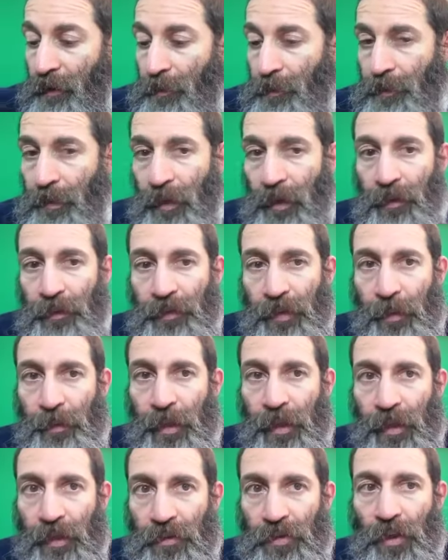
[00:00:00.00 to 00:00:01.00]
But if
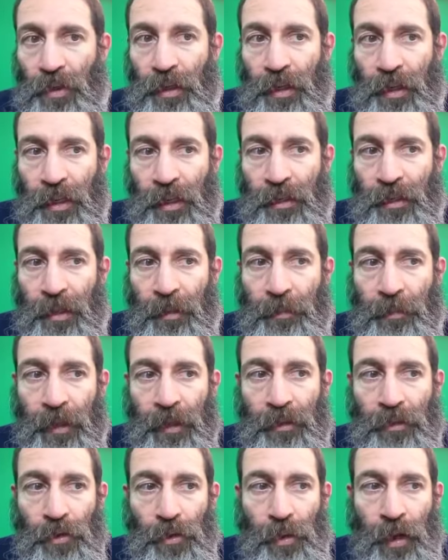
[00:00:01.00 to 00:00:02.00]
somebody is going to eat them, they
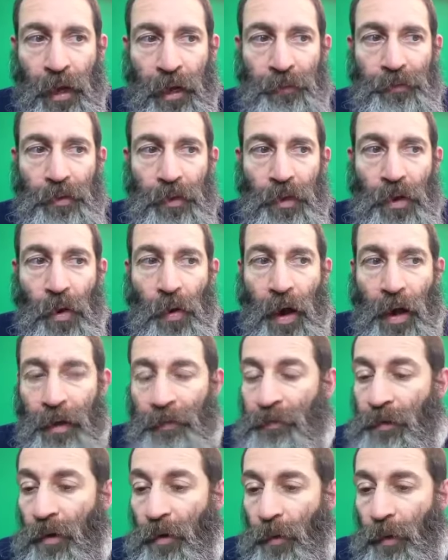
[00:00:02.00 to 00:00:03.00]
do have to go out
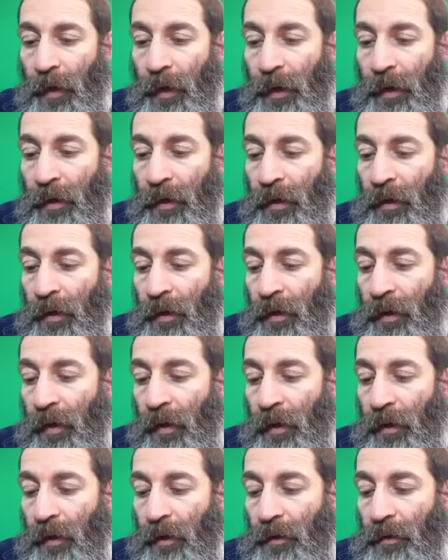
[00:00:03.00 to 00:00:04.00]
of their way
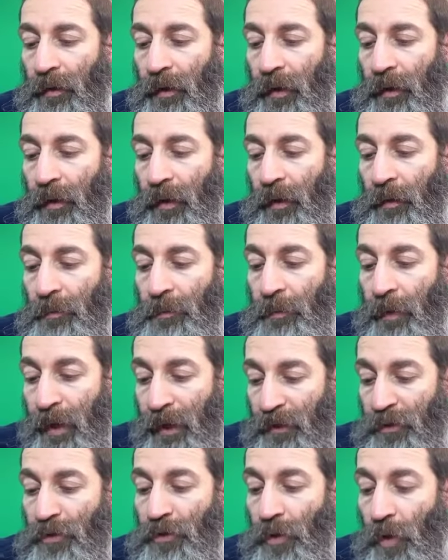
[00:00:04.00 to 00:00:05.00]
uh, and
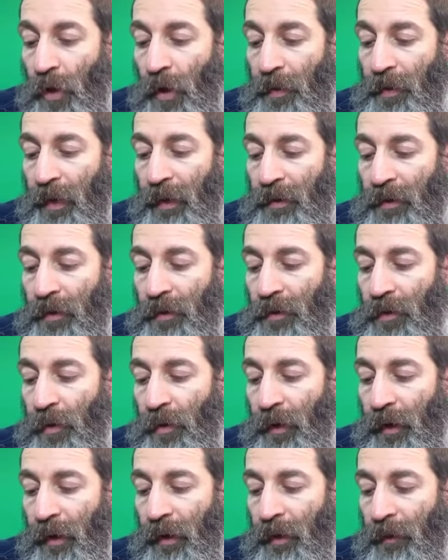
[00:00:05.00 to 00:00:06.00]
make sure that they're
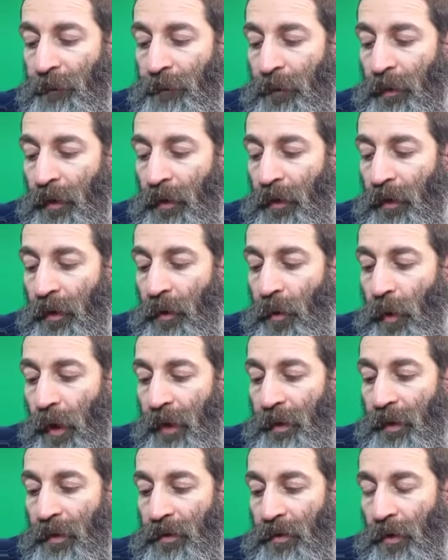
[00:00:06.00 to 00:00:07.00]
doing it in a
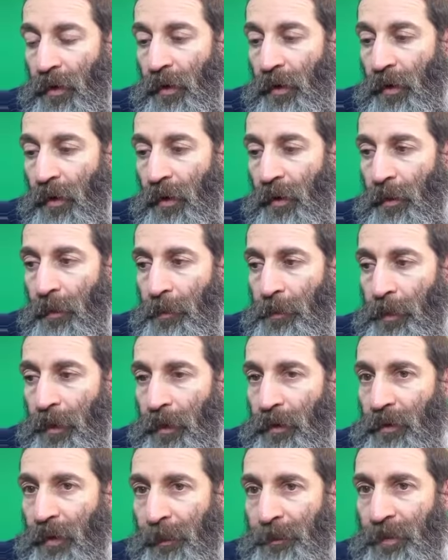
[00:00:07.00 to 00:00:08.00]
way that's going to uh,
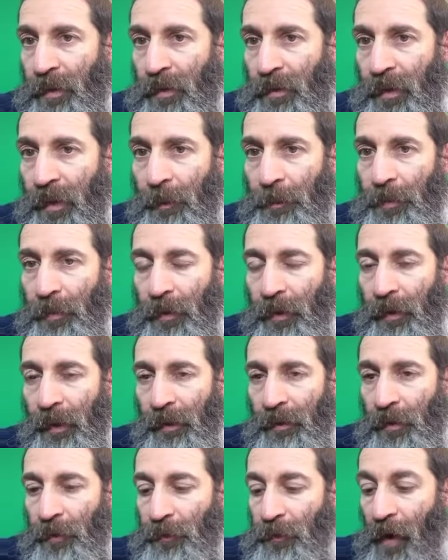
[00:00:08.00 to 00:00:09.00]
build up their temple and
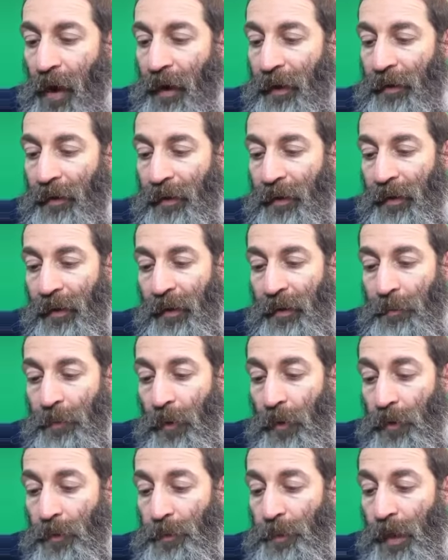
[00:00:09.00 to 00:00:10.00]
not defile it. And
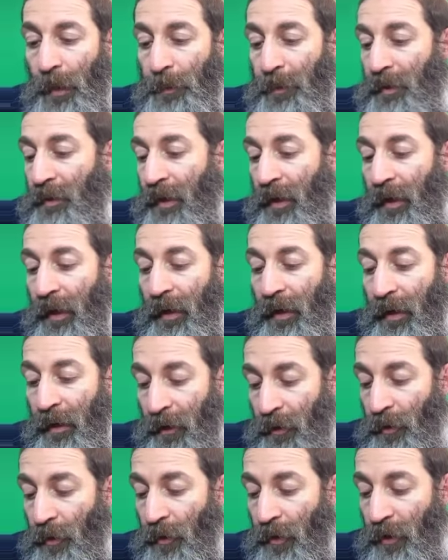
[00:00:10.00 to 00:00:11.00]
most people today,
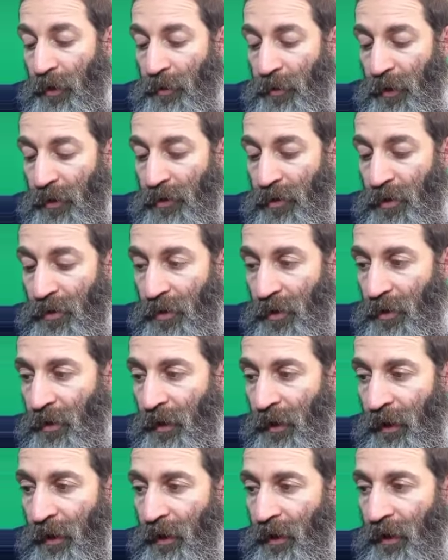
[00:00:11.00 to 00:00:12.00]
including Christians, are,
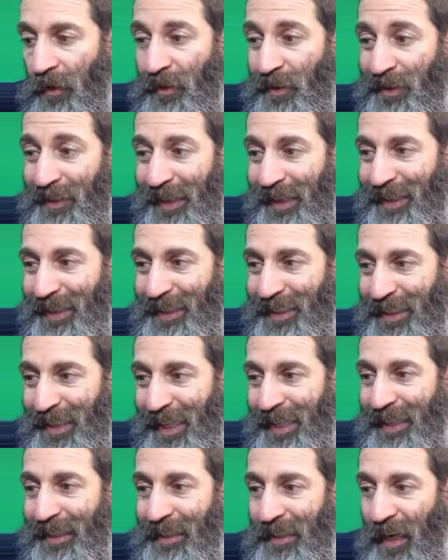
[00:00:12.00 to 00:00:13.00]
are just getting
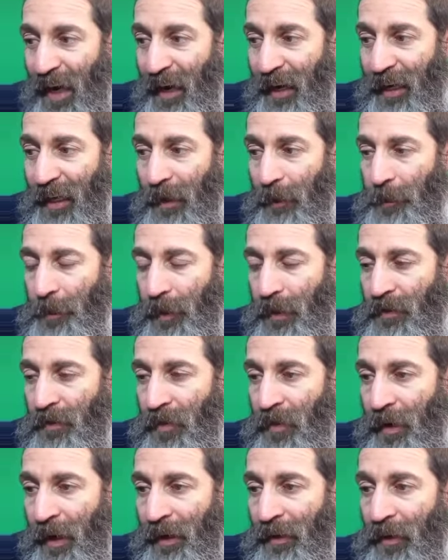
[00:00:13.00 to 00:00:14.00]
sick and dying because
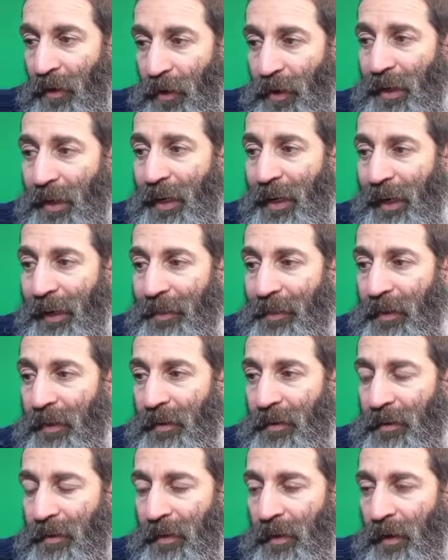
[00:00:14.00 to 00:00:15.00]
they're not looking at
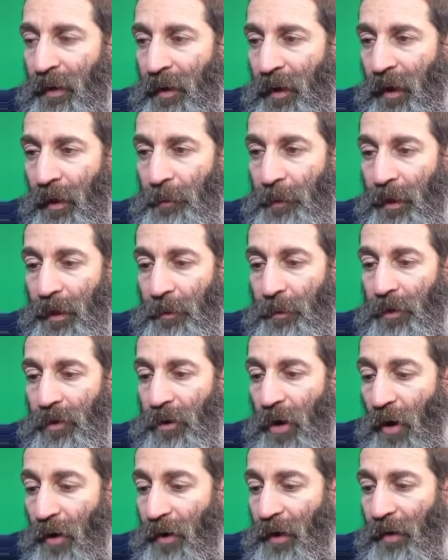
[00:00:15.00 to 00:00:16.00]
this. I mean, the
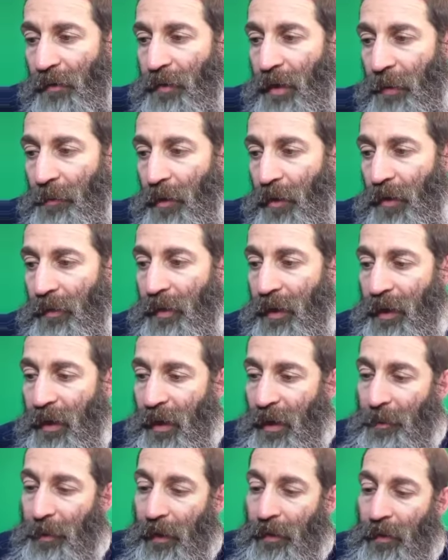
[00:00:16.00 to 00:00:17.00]
majority of them don't even
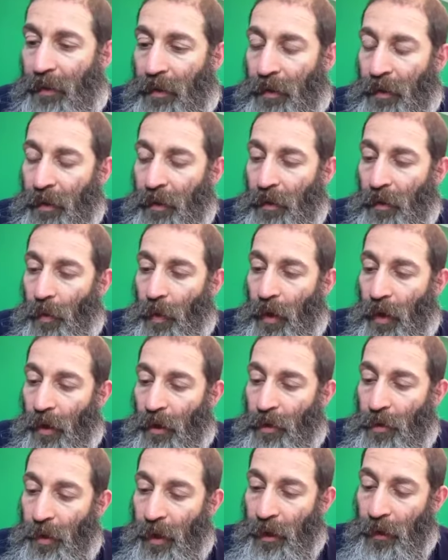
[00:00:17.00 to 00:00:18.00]
care about the what our
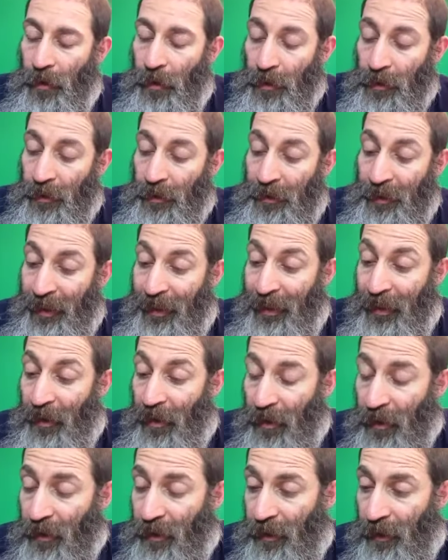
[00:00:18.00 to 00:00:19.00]
Creator calls clean and
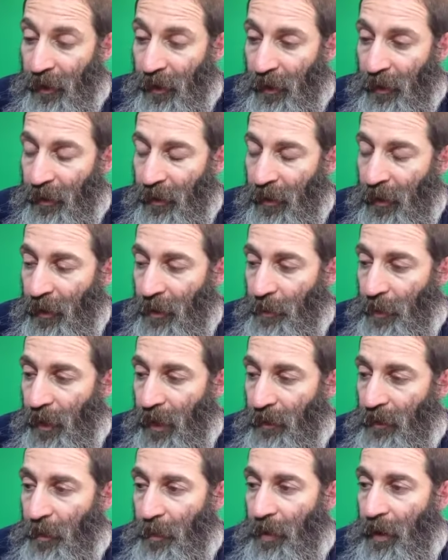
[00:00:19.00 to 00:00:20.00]
unclean. But
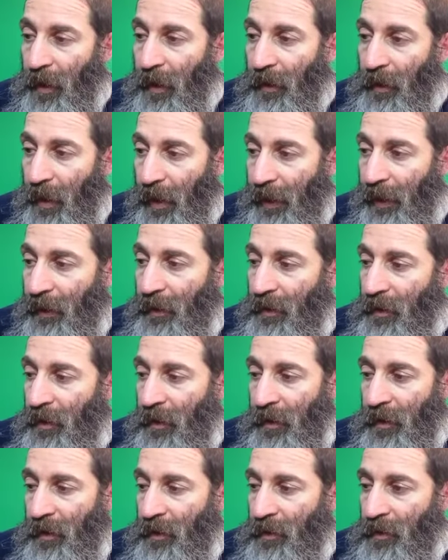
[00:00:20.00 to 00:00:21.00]
even beyond that,
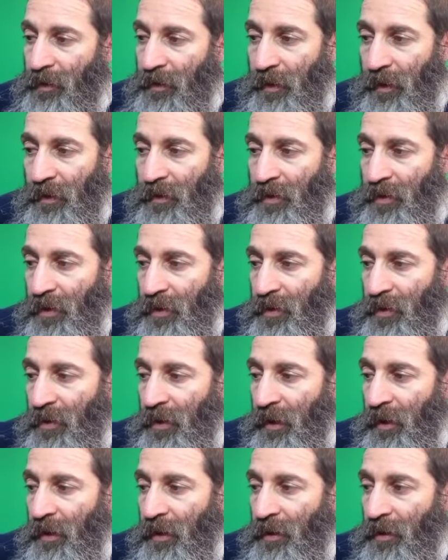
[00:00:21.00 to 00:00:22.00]
uh, it's it's just
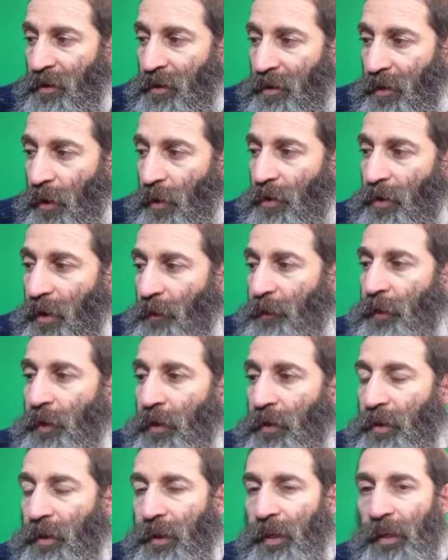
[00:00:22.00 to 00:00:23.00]
so
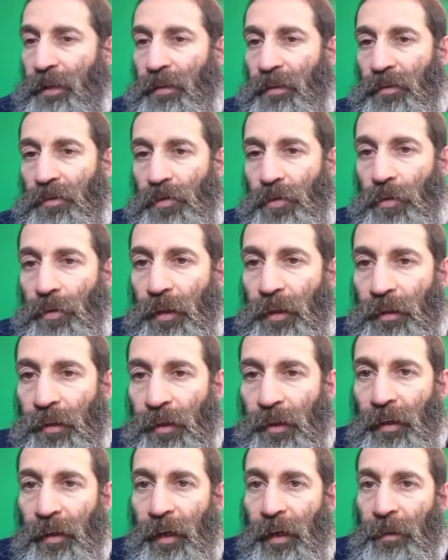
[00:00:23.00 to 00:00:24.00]
difficult to get truly
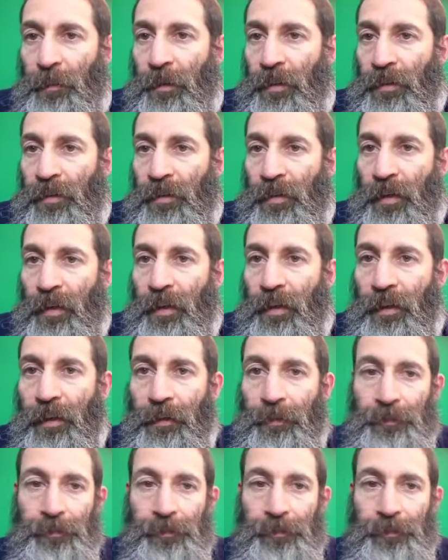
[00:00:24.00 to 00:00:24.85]
clean animals today.